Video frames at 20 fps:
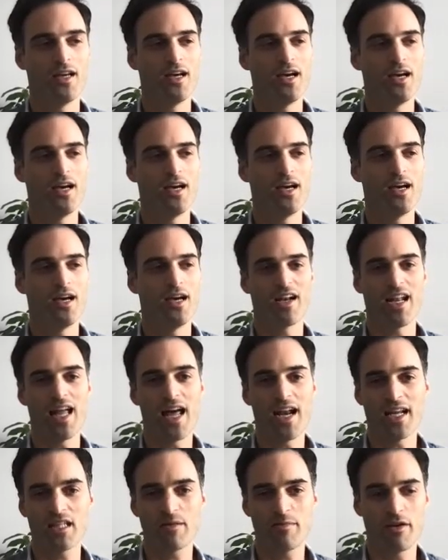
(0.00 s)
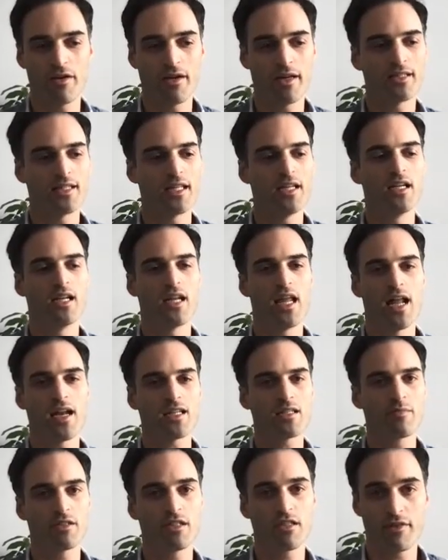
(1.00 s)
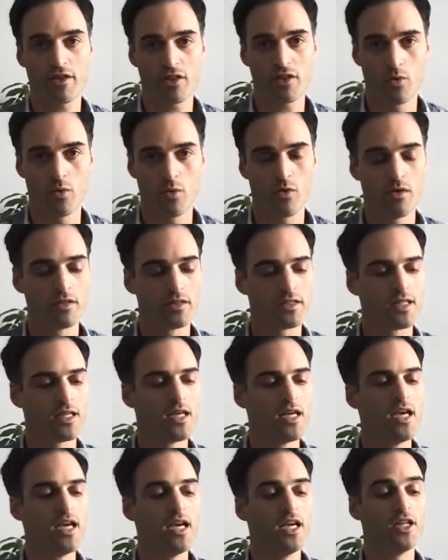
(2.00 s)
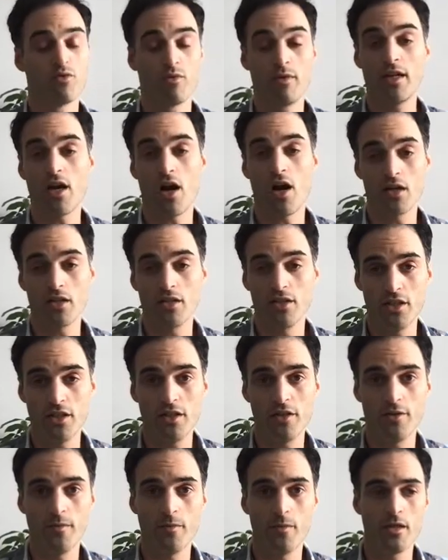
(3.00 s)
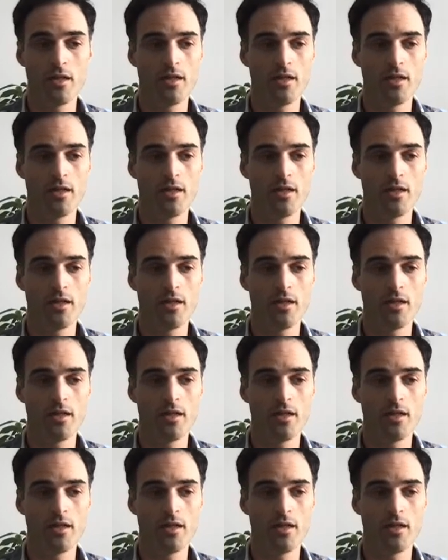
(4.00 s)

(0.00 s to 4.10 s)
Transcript: They've got a lot of experience. They need a lot of specific tools. It's really hard to do.